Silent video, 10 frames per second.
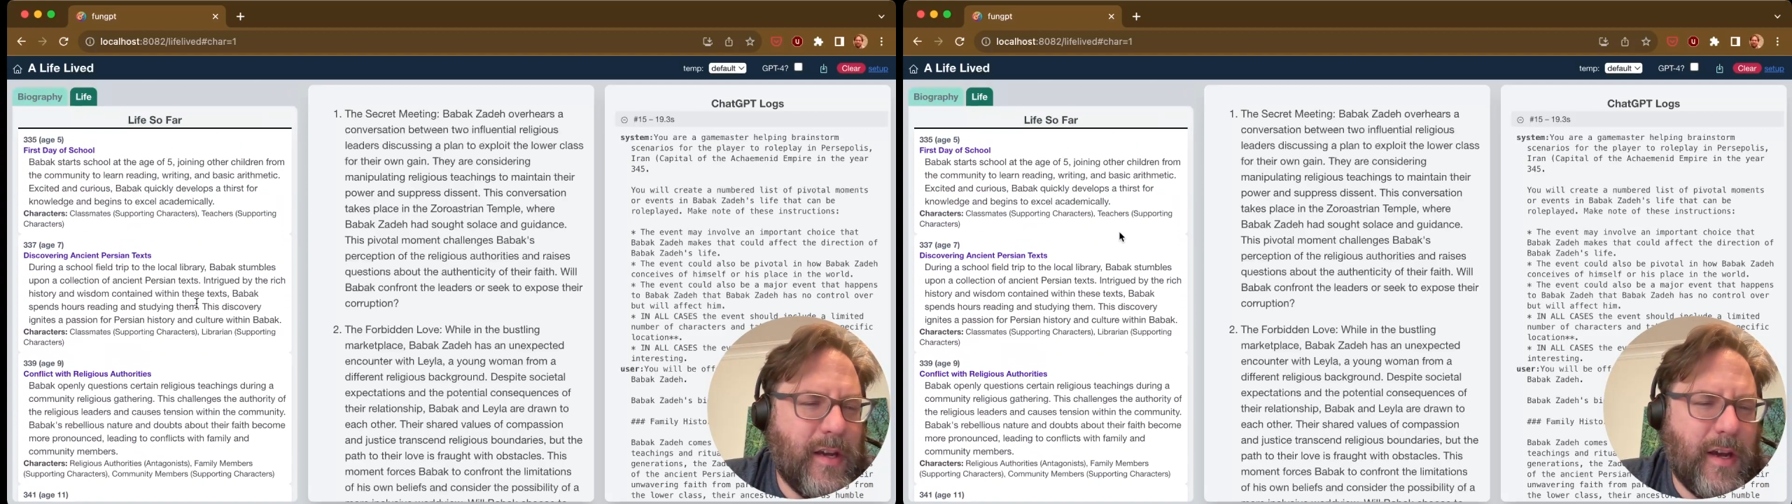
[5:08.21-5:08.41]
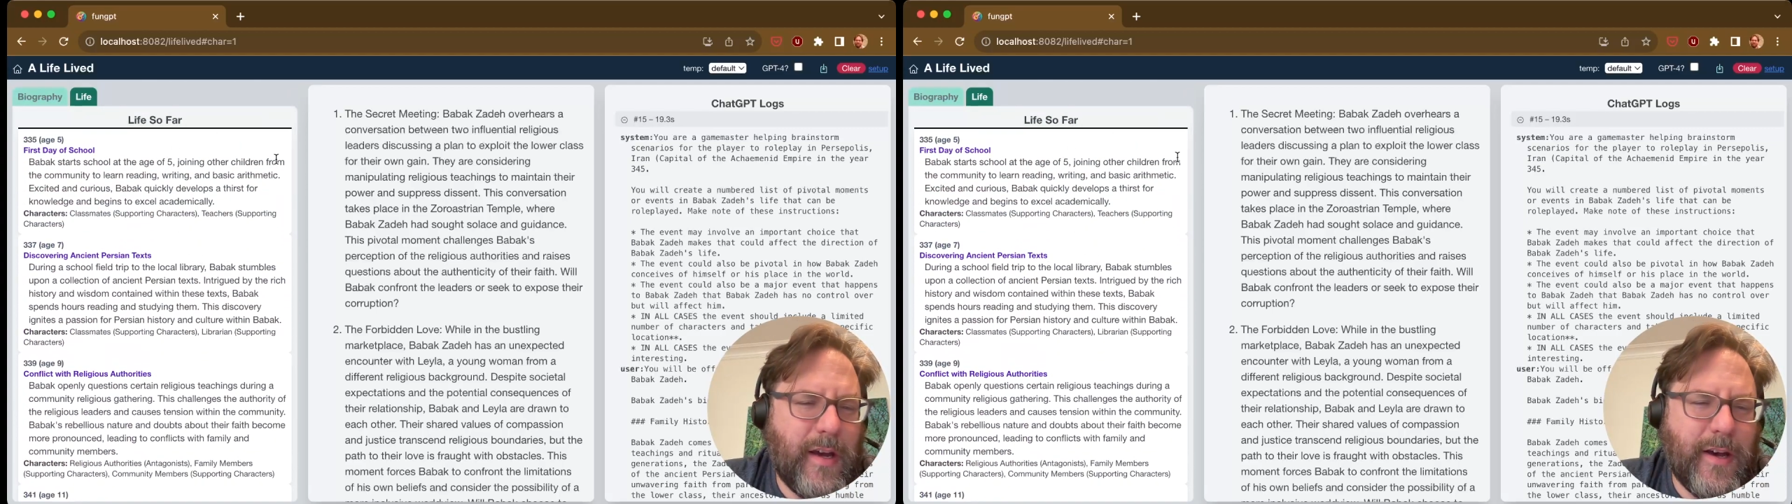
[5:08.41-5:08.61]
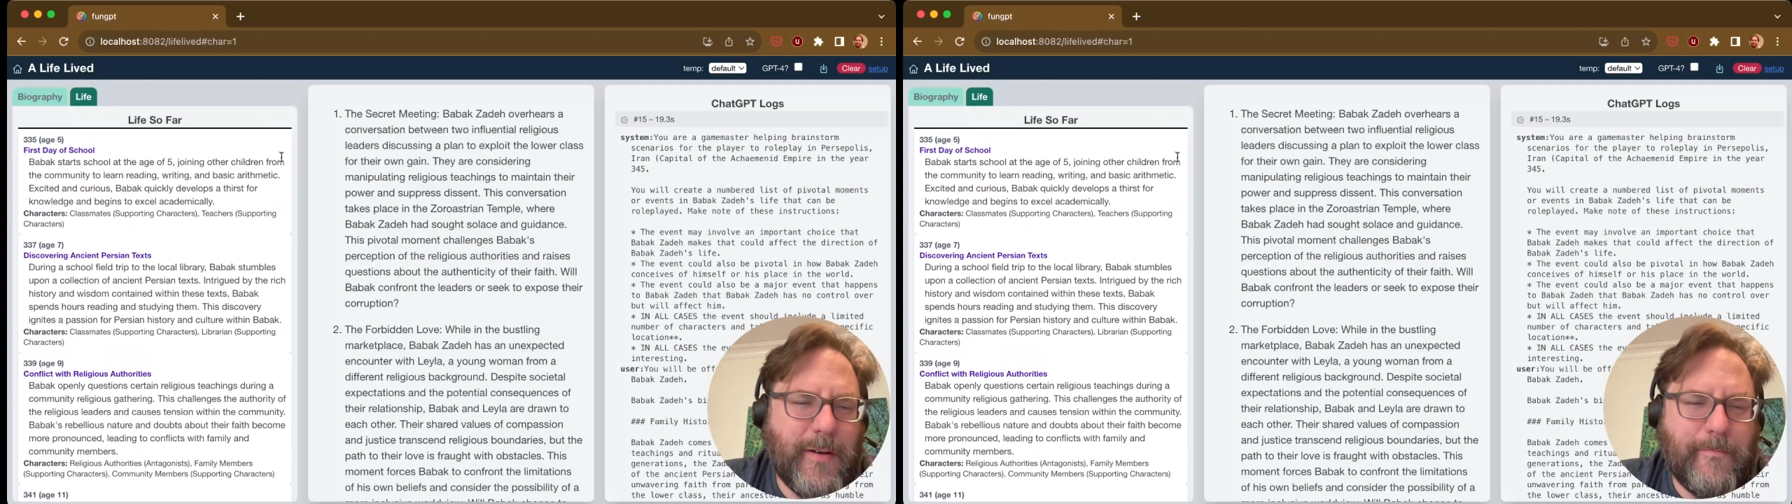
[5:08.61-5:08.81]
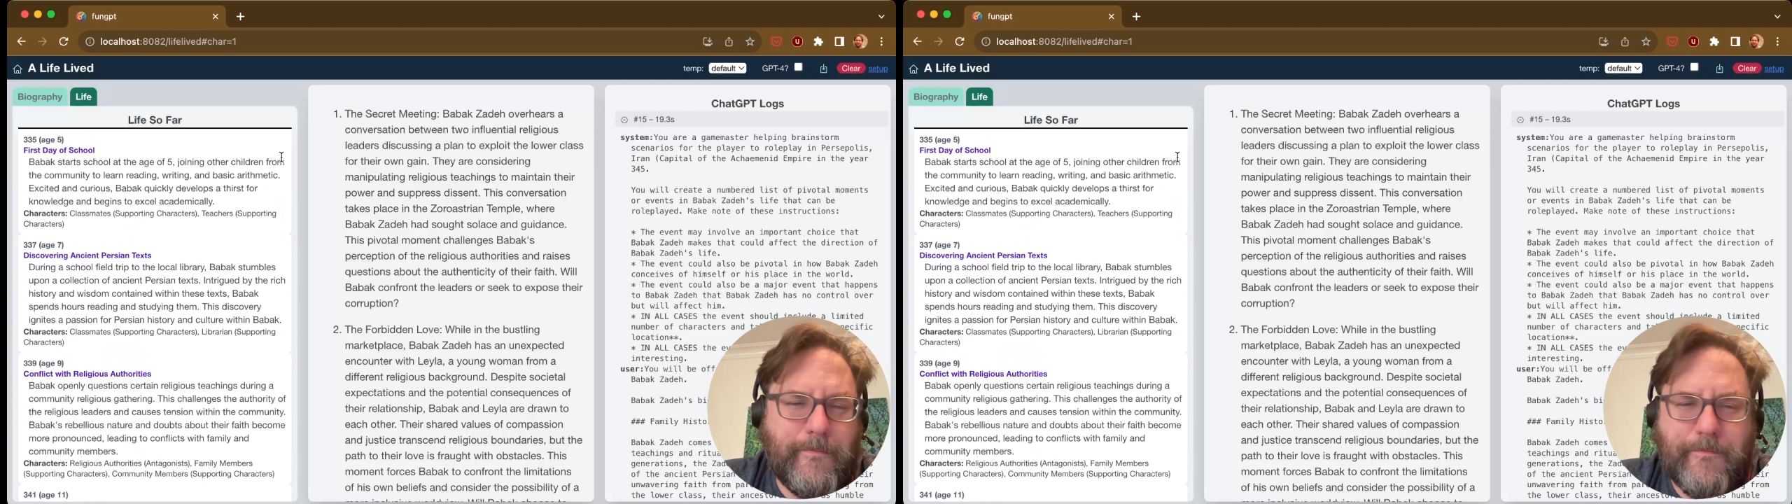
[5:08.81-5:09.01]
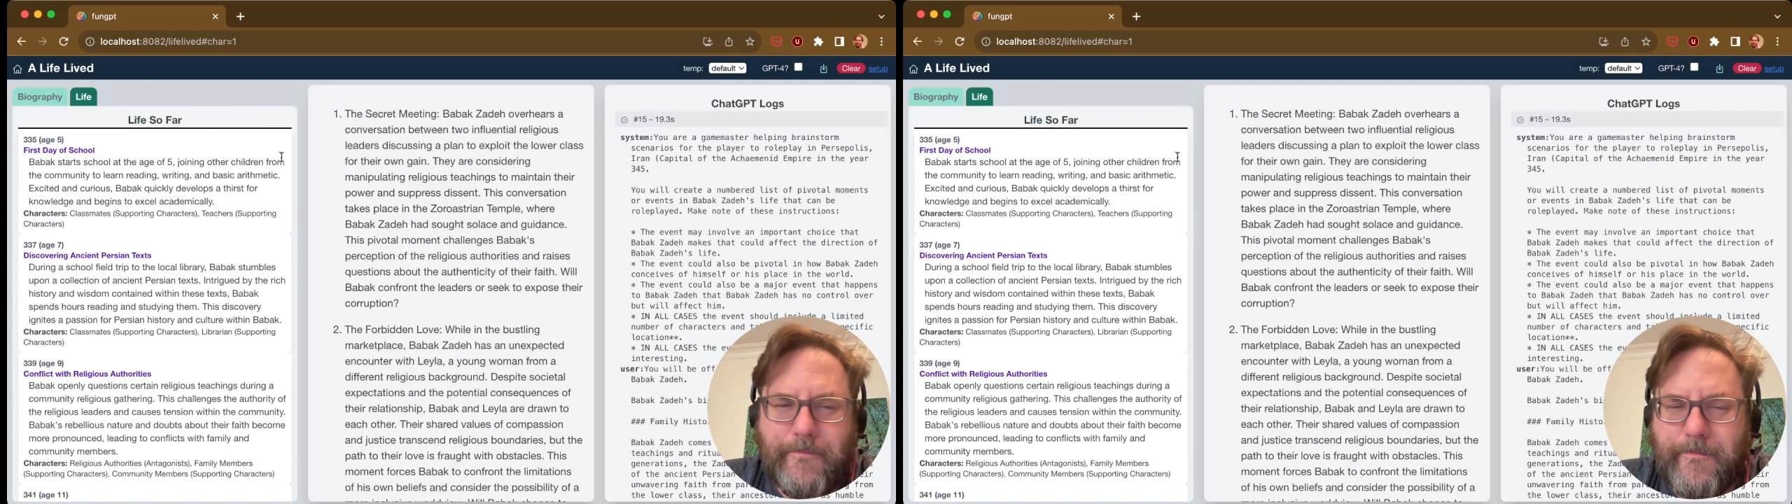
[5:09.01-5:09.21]
Um,
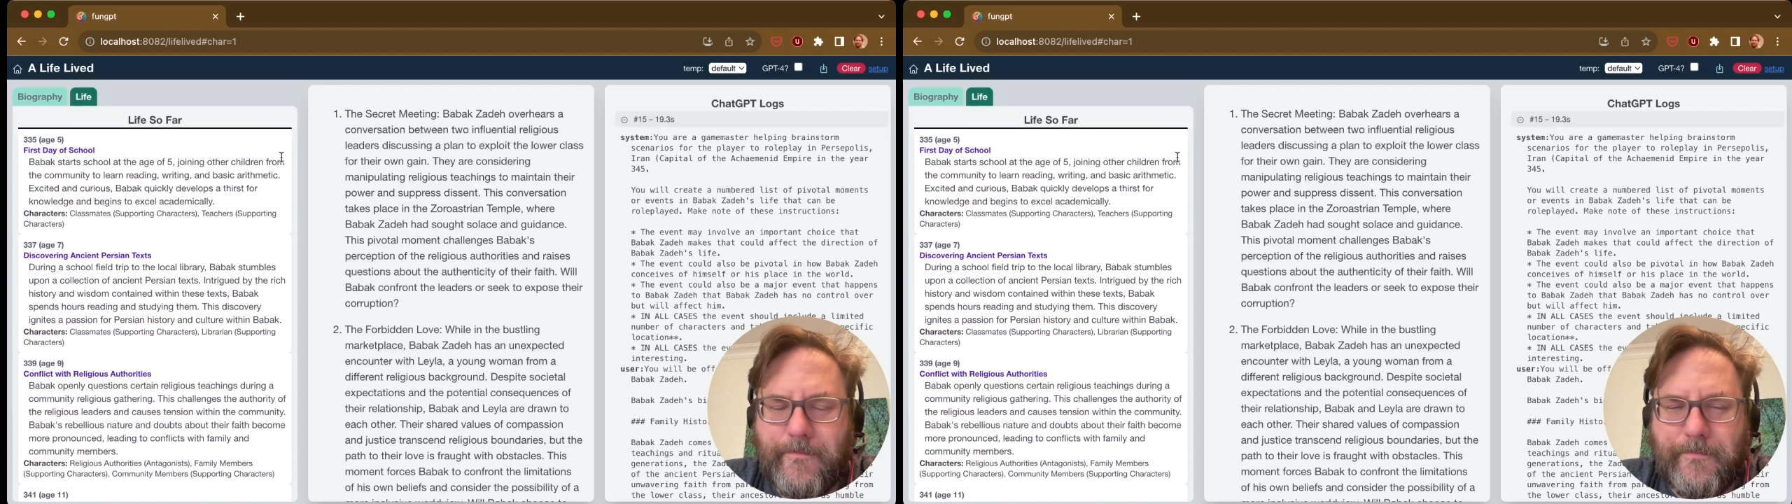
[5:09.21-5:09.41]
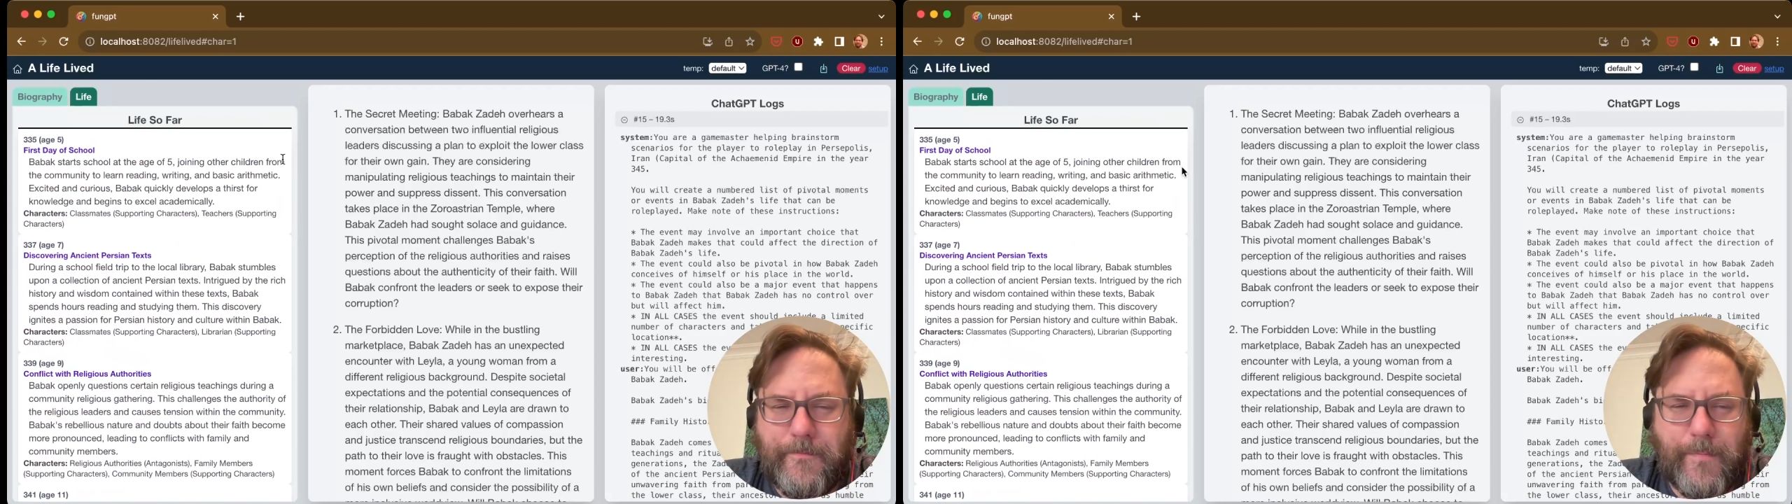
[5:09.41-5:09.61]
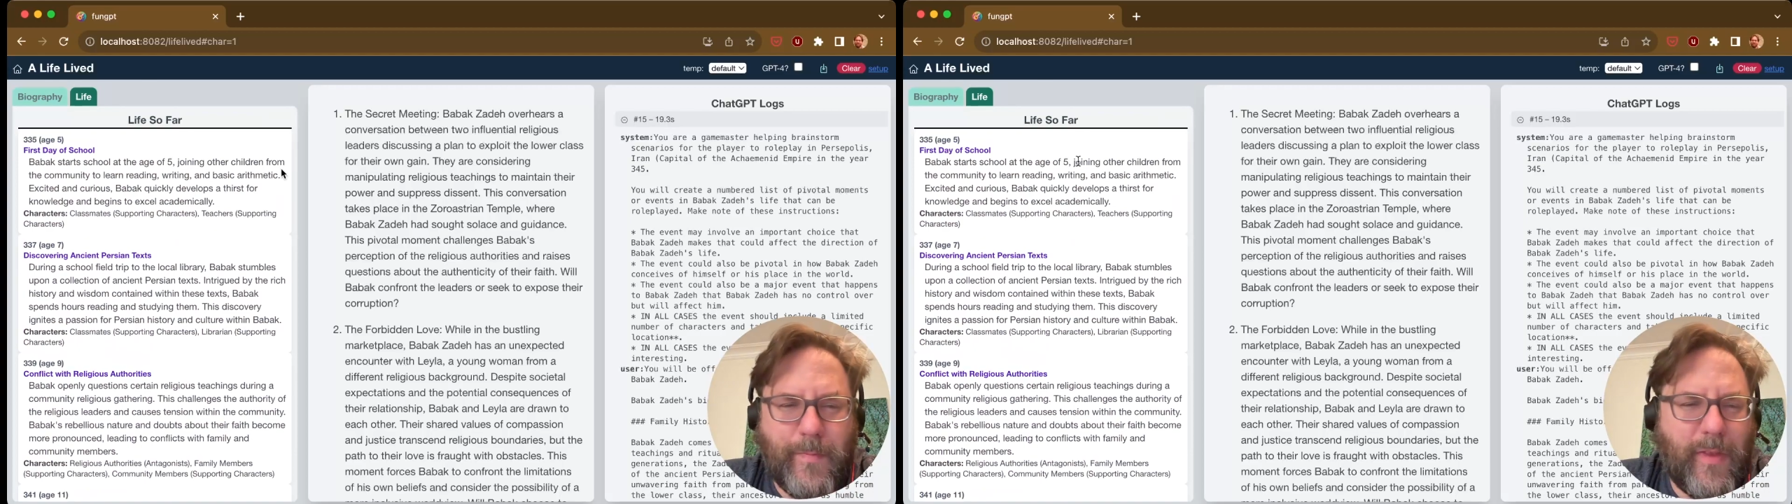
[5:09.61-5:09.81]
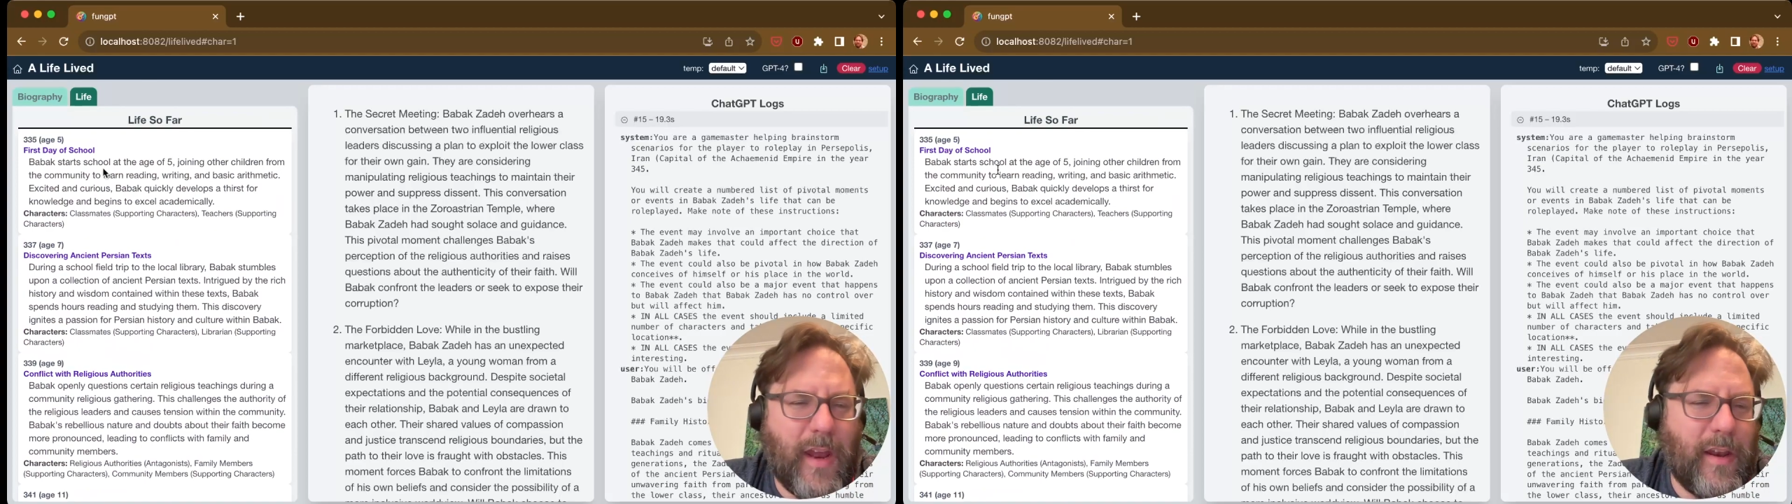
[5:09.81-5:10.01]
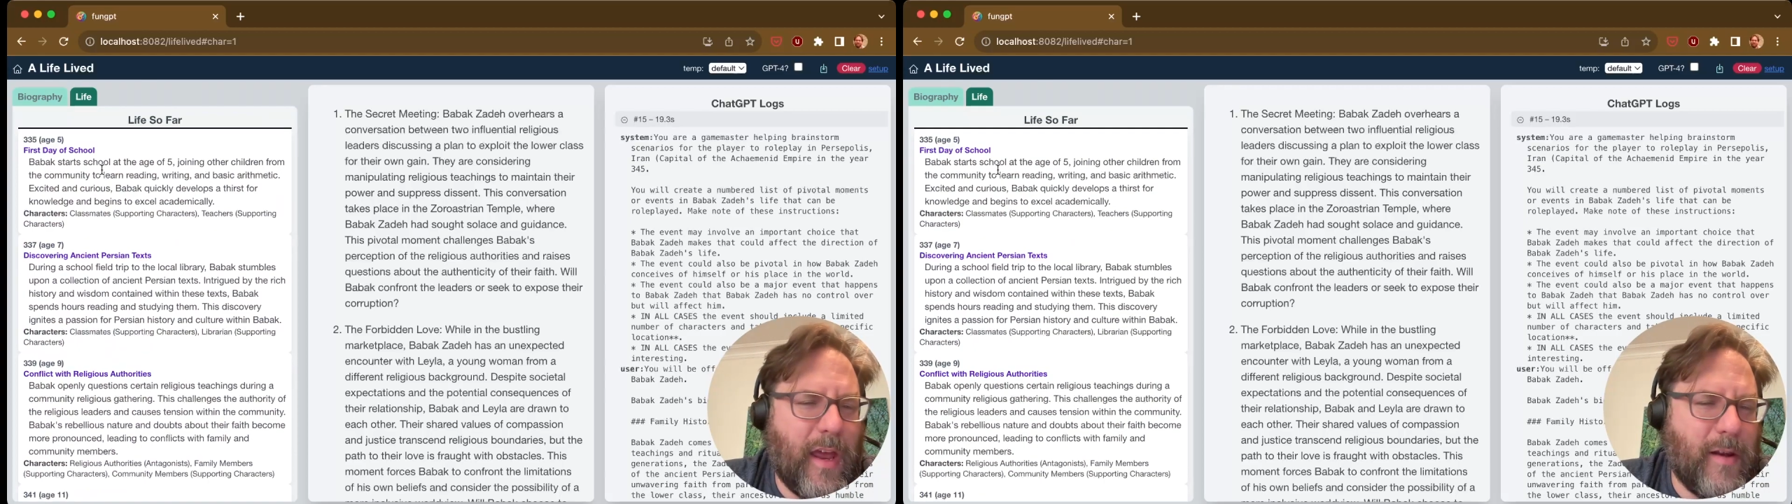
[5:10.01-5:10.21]

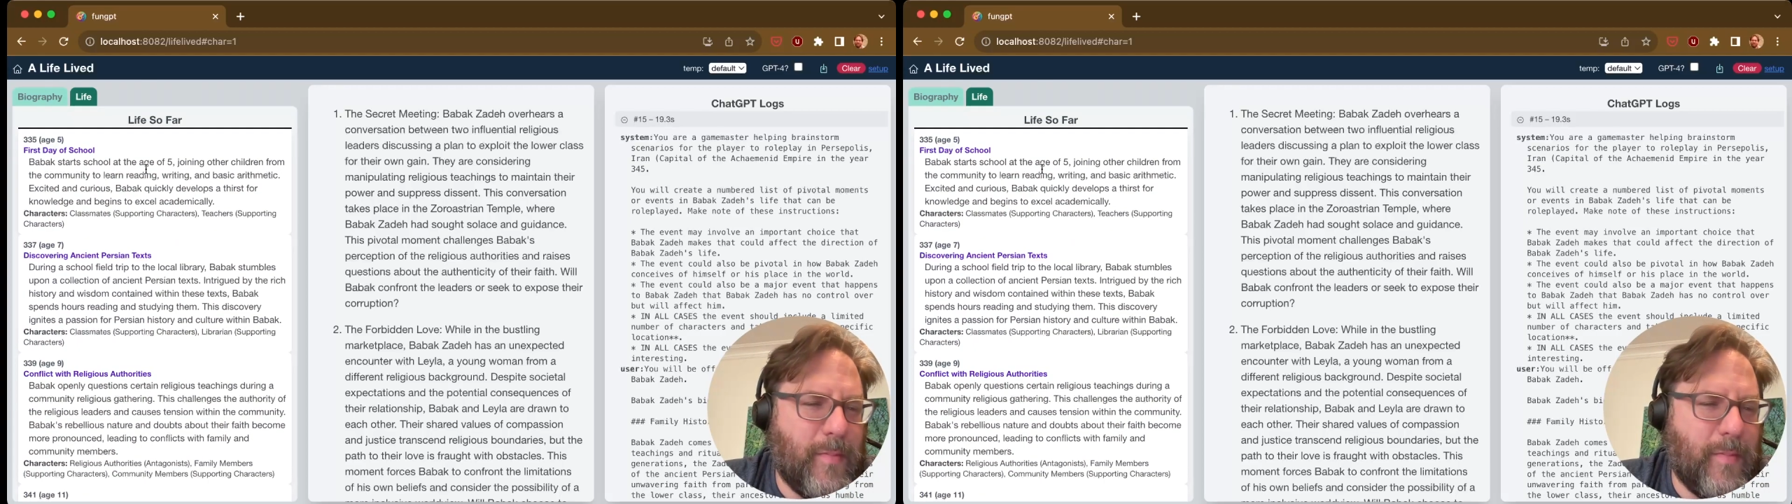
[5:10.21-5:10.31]
had